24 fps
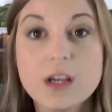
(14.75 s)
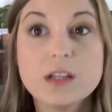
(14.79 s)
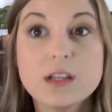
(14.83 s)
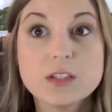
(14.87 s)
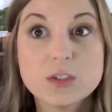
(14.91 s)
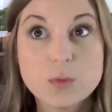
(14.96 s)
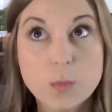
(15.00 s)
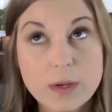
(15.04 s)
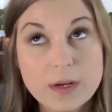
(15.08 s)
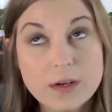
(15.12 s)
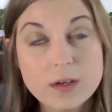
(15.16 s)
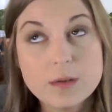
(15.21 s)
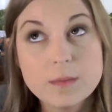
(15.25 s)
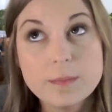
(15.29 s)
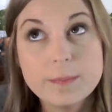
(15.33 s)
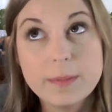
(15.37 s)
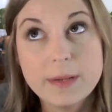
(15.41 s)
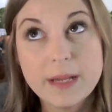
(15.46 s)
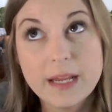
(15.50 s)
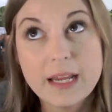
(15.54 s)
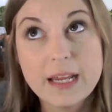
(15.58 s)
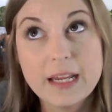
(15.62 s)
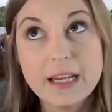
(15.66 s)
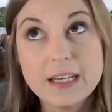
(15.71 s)
Twitter
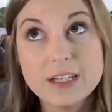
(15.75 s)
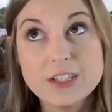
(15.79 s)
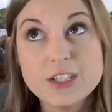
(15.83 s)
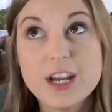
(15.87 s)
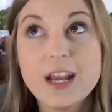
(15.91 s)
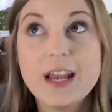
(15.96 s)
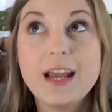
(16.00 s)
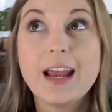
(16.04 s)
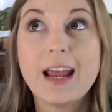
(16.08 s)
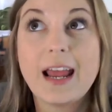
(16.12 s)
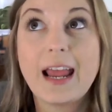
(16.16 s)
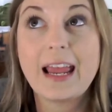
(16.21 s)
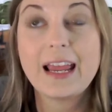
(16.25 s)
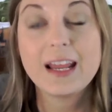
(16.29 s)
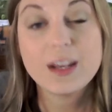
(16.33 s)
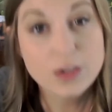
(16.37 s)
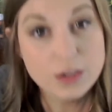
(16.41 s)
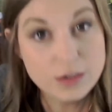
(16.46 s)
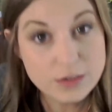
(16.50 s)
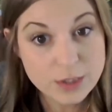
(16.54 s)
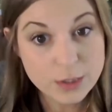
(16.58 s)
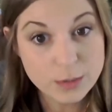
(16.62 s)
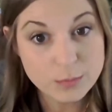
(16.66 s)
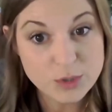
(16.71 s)
page, and
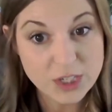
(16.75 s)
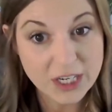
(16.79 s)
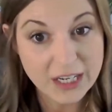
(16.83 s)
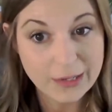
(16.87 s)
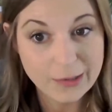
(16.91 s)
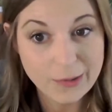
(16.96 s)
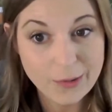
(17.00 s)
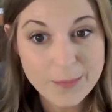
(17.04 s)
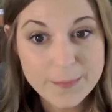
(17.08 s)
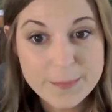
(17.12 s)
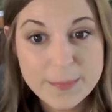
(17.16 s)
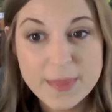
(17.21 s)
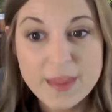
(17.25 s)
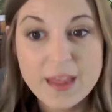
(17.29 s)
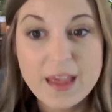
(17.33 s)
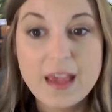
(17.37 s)
YouTube channel.